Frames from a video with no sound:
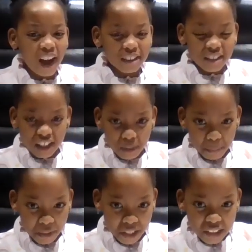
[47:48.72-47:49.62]
cutting a
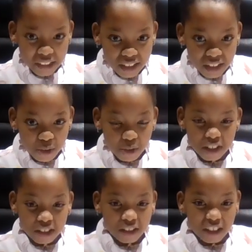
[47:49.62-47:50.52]
bit. You
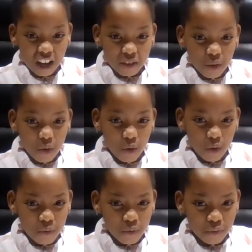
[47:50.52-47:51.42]
just cut
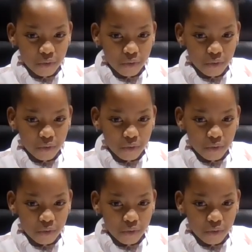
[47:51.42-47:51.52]
off.